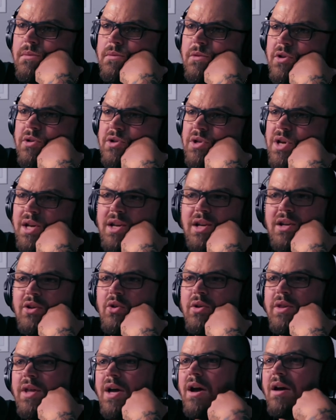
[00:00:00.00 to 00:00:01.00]
No, I didn't
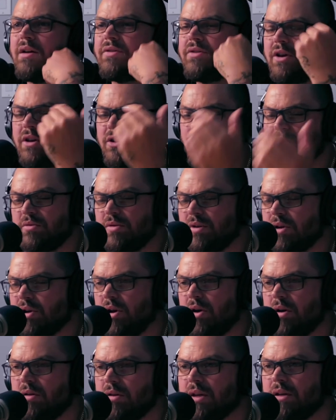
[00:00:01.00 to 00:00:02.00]
know that. I thought you only
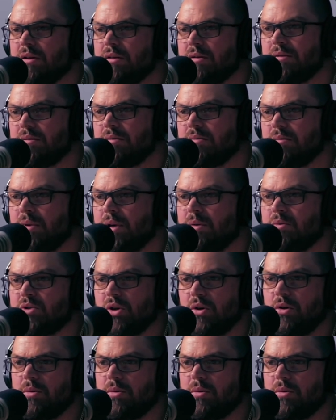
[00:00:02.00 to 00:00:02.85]
called it when it was a